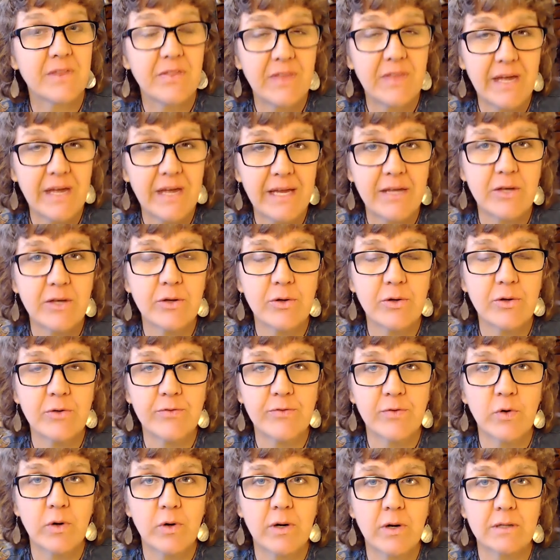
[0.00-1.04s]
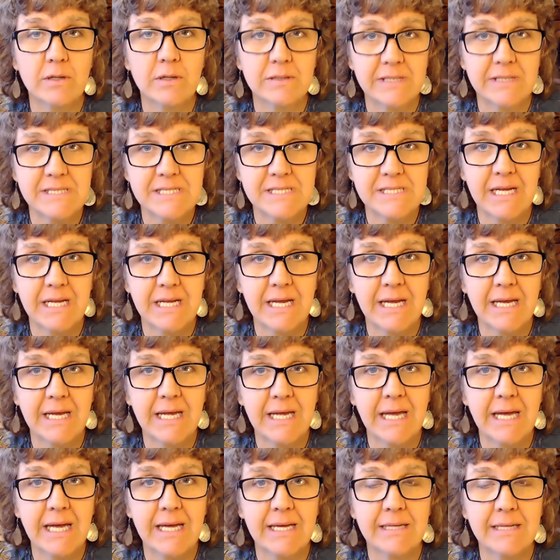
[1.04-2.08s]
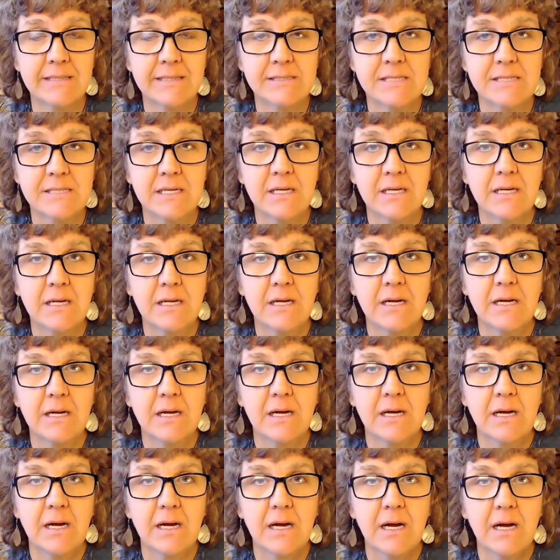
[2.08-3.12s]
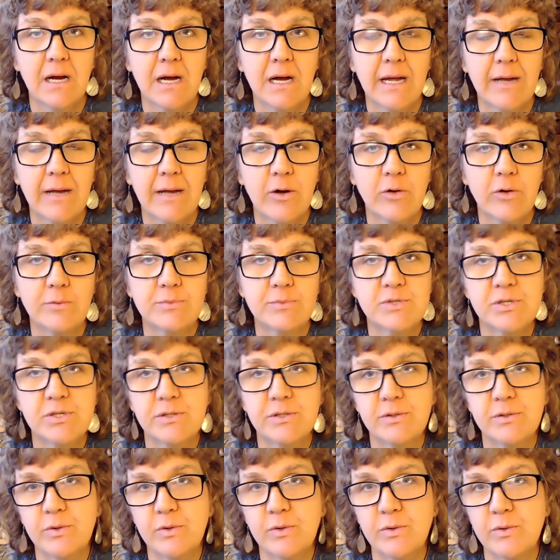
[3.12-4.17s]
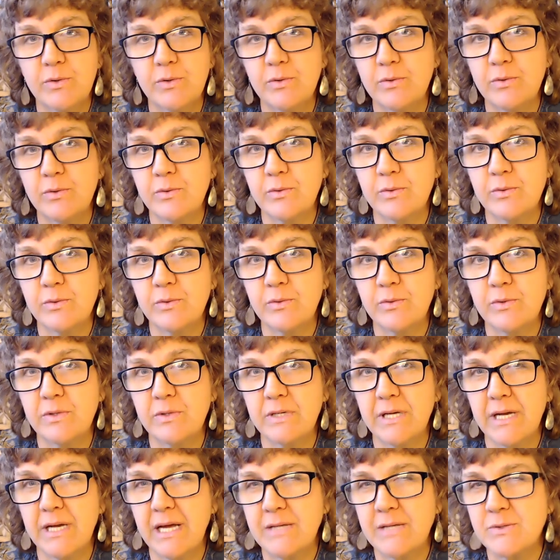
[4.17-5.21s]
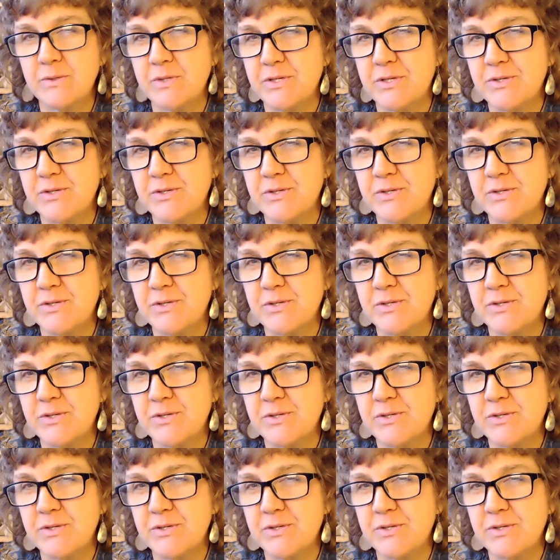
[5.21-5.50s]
Thank you for listening, and I hope to connect with you